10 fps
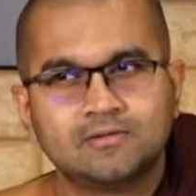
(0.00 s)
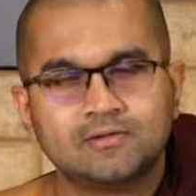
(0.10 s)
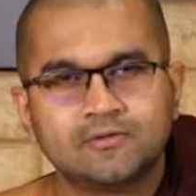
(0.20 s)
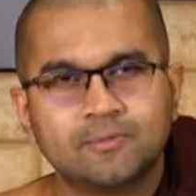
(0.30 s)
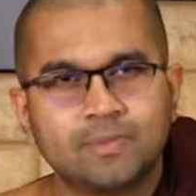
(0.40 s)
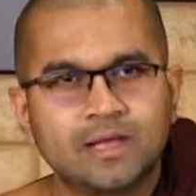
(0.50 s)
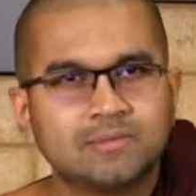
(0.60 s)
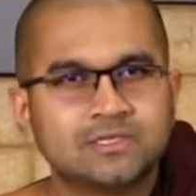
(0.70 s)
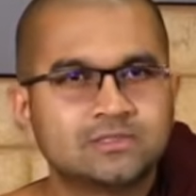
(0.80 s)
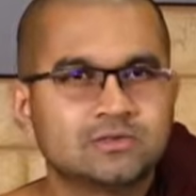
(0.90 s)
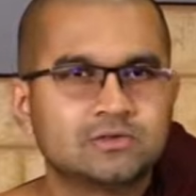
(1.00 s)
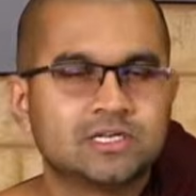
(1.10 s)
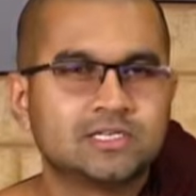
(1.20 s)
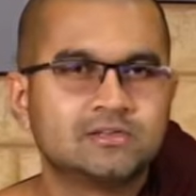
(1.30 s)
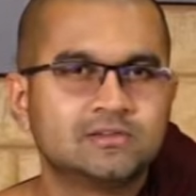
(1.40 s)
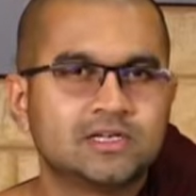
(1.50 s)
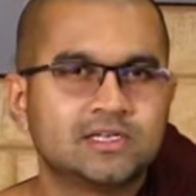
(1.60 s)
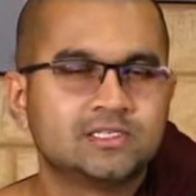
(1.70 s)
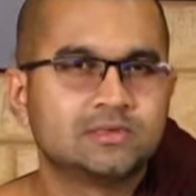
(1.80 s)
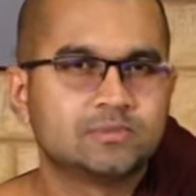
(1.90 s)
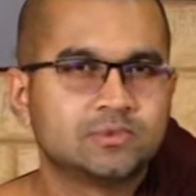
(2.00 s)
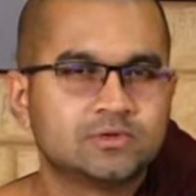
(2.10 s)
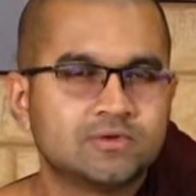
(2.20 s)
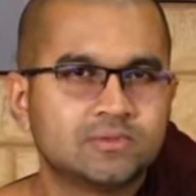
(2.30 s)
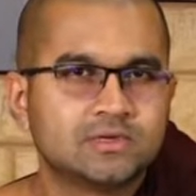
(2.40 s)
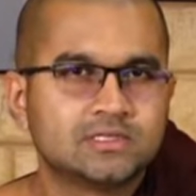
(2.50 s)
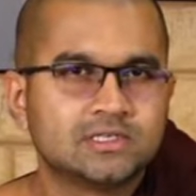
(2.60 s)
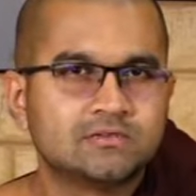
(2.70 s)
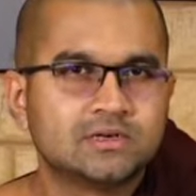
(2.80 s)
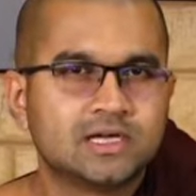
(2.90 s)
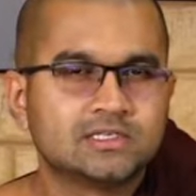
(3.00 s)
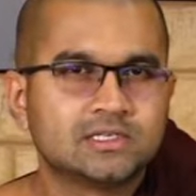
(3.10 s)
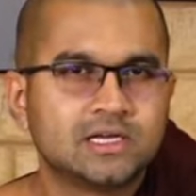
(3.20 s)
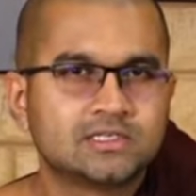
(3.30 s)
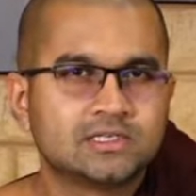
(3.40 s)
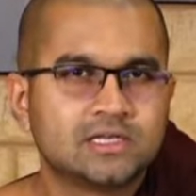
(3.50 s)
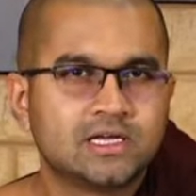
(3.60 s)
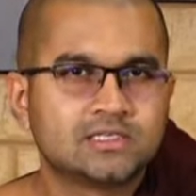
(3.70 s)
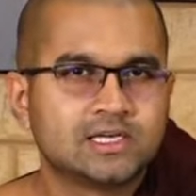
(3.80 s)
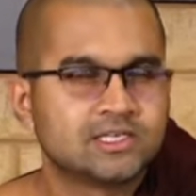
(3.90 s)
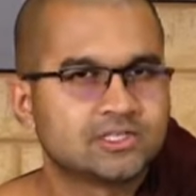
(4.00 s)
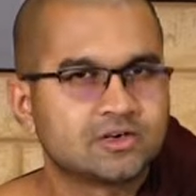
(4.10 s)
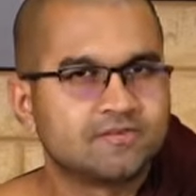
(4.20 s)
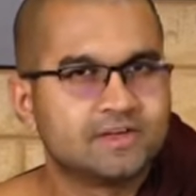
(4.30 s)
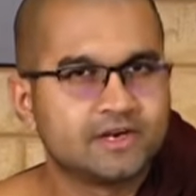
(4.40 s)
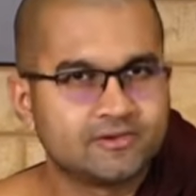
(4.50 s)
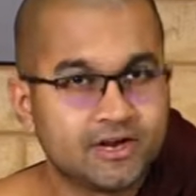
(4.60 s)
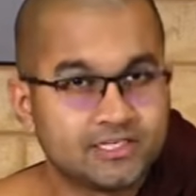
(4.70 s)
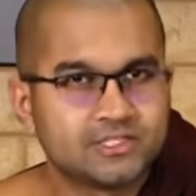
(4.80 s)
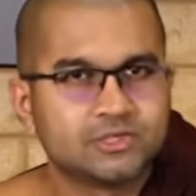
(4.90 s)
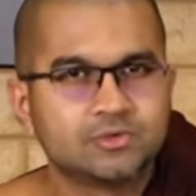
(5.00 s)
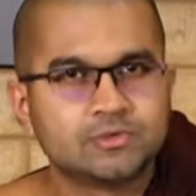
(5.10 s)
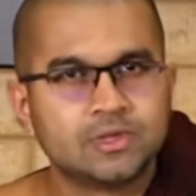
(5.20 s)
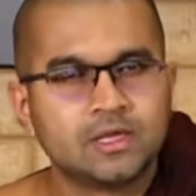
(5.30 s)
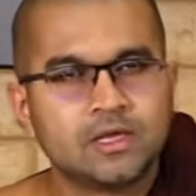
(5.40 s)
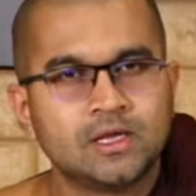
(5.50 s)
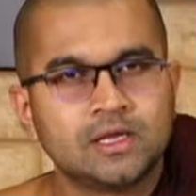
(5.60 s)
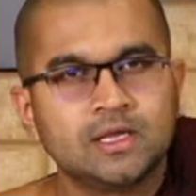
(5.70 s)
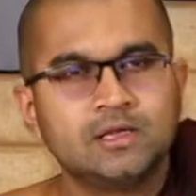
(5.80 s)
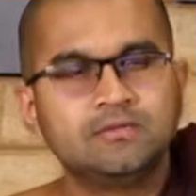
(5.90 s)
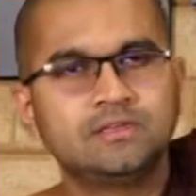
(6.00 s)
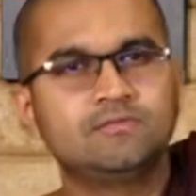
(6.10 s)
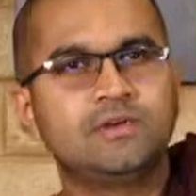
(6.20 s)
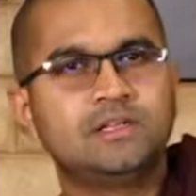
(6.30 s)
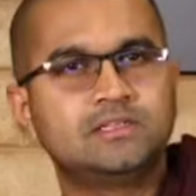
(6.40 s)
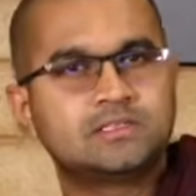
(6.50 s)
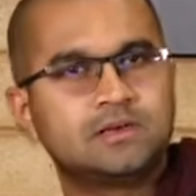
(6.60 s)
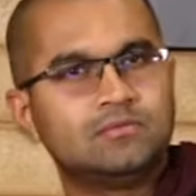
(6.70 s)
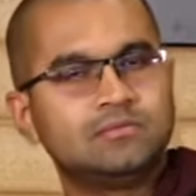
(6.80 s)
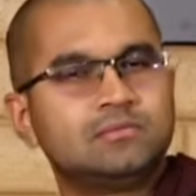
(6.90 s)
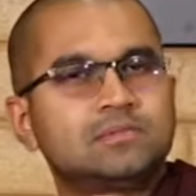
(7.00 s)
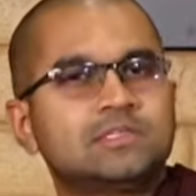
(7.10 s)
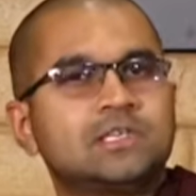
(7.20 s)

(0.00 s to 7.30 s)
repayment or any support from the receiver as a gesture of gratitude. even when some